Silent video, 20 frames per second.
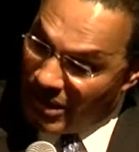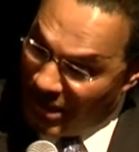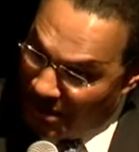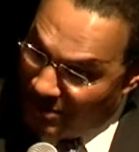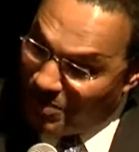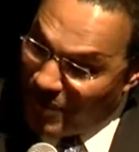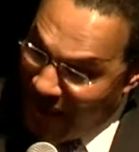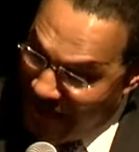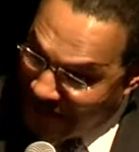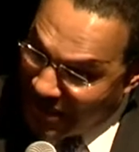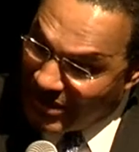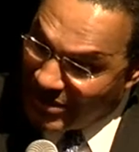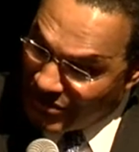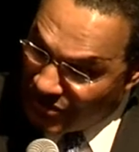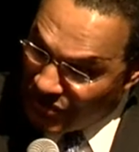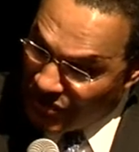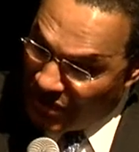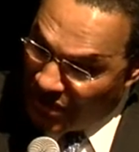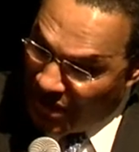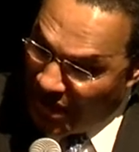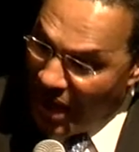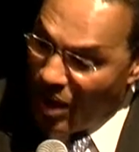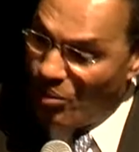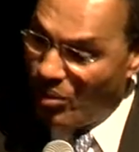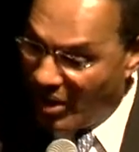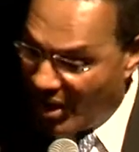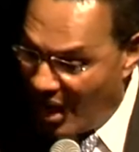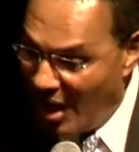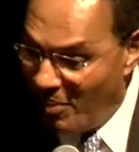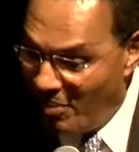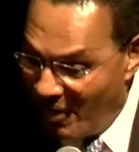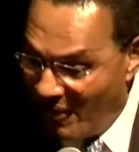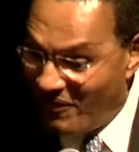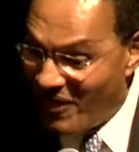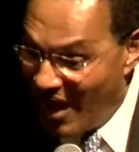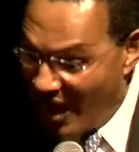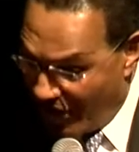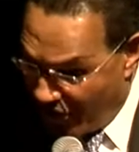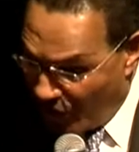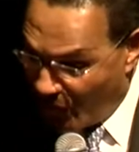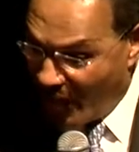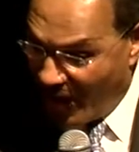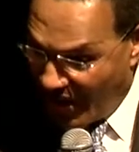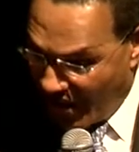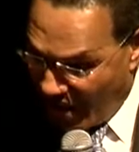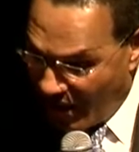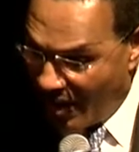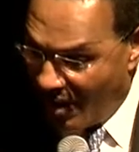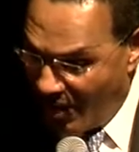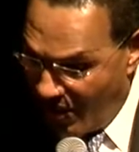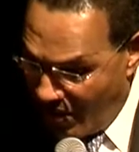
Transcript: in pockets. And we keep evaluating.